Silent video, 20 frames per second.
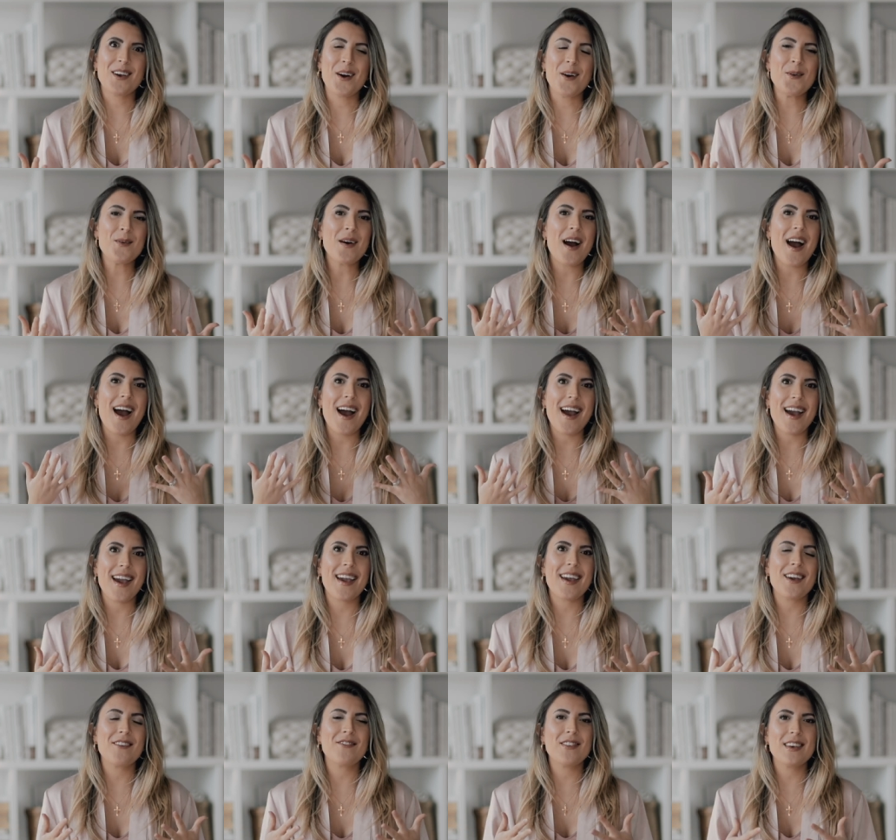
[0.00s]
so
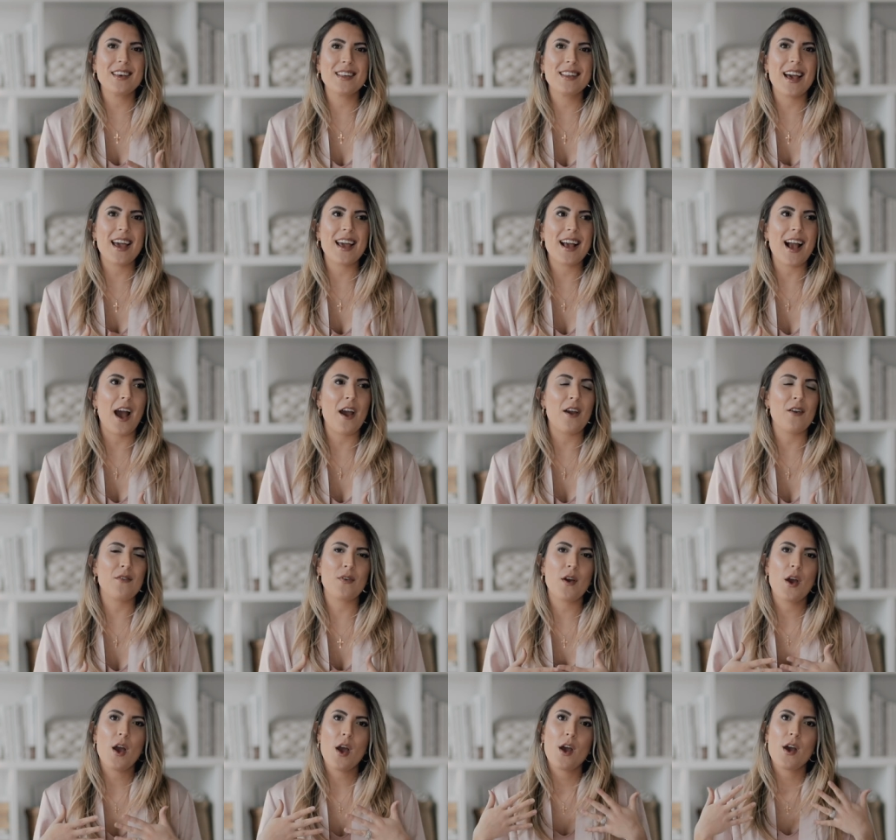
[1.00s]
I feel like
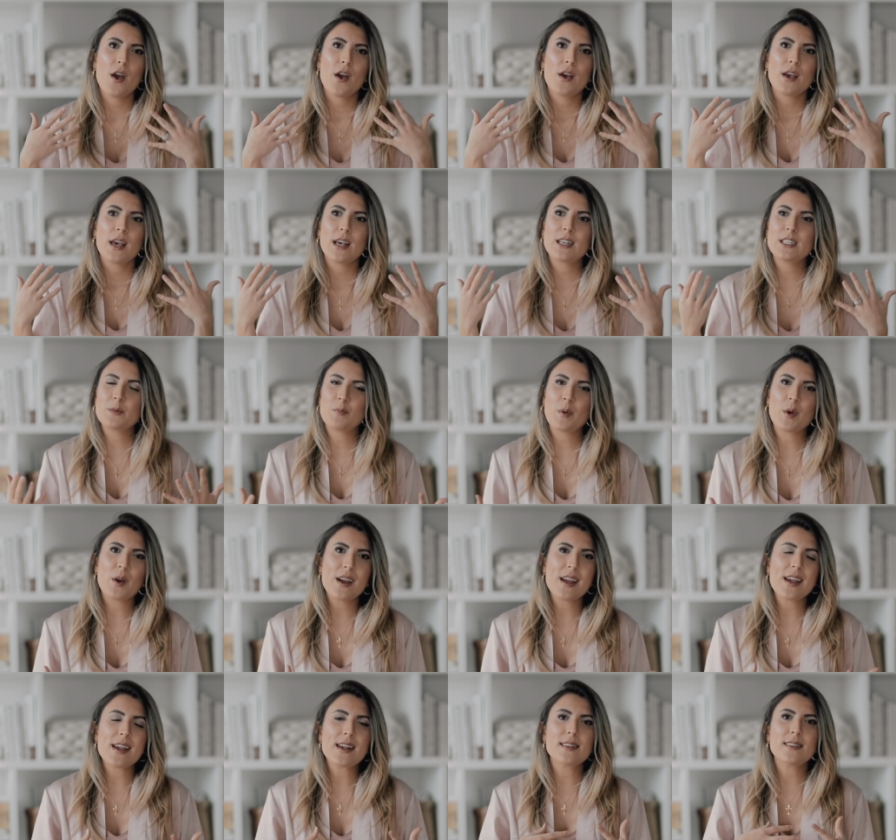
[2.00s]
I've
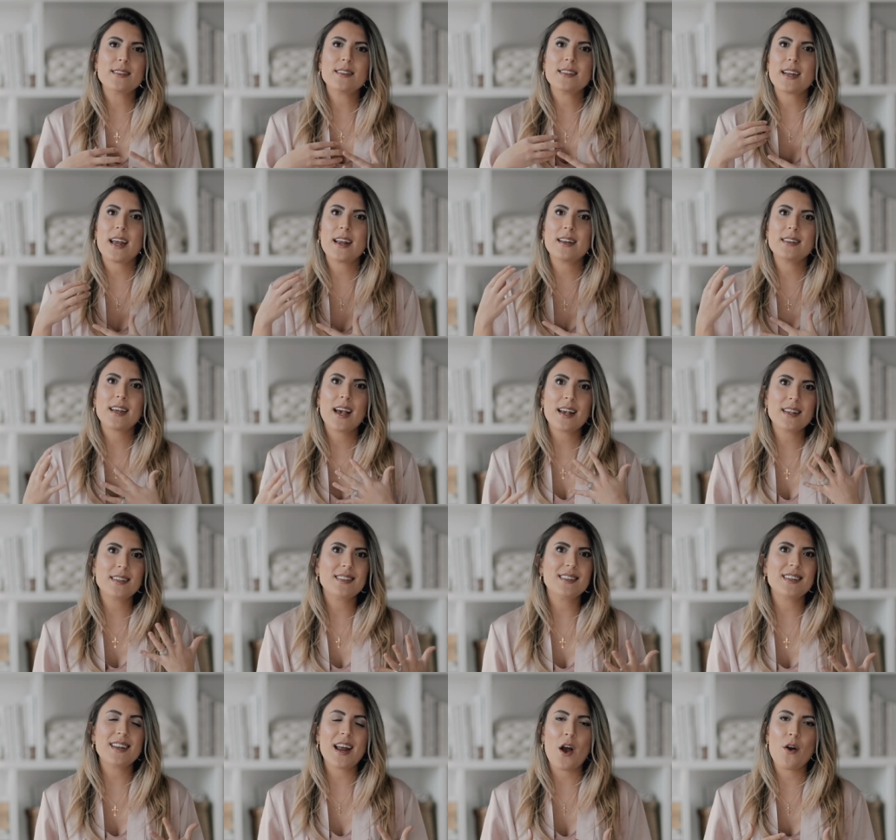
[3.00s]
experienced and
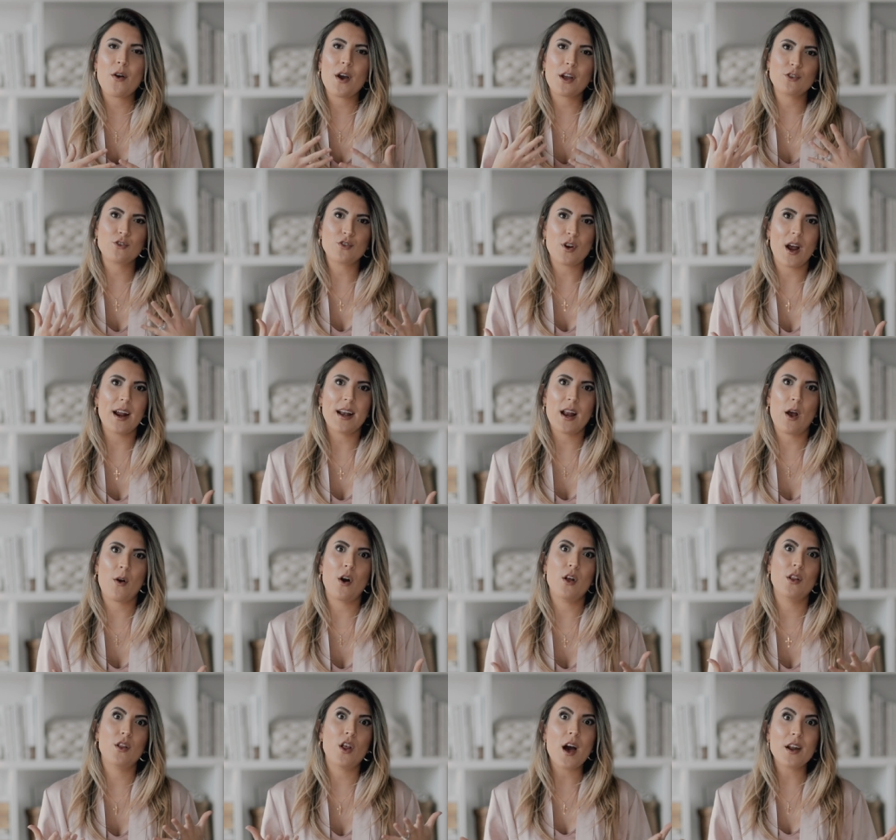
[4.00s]
tested out and tried
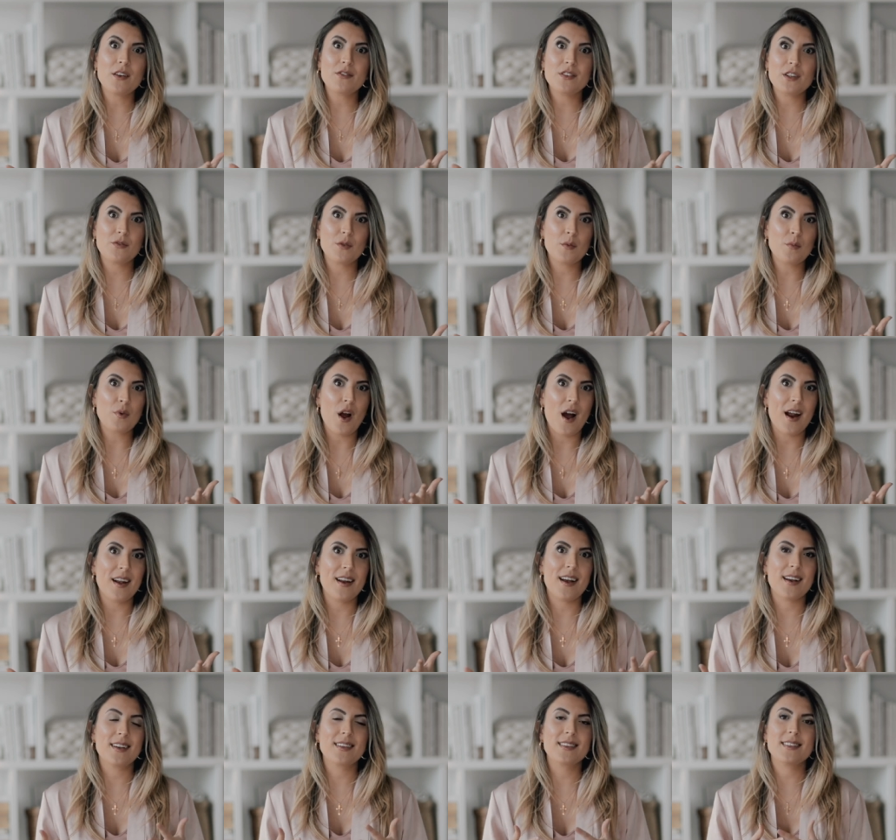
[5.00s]
out a lot of different
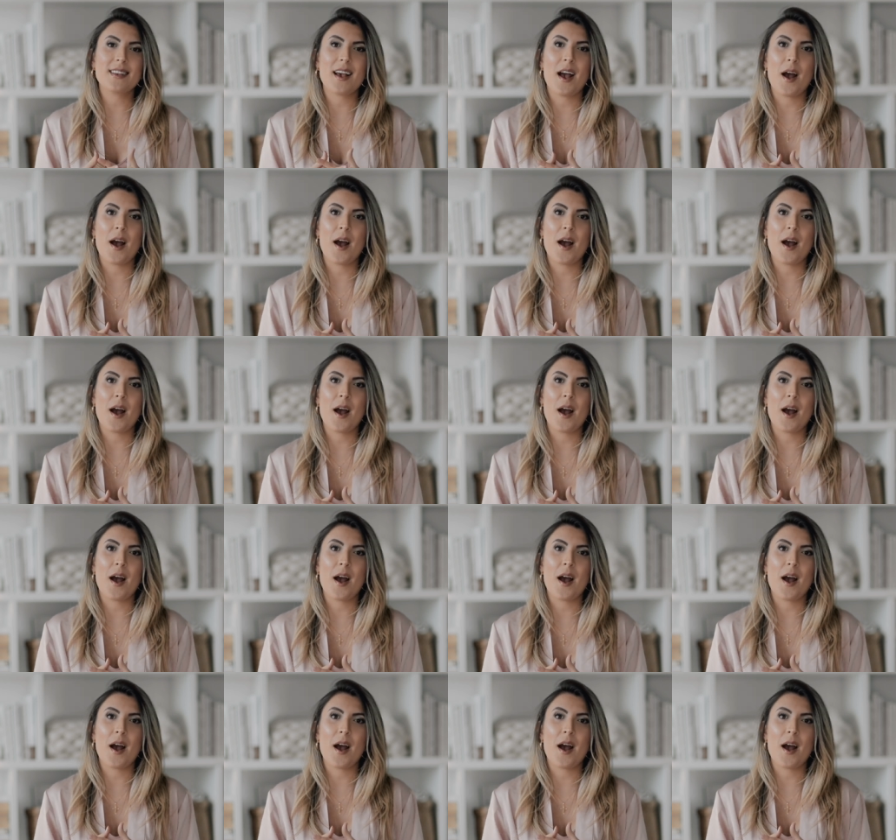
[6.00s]
products.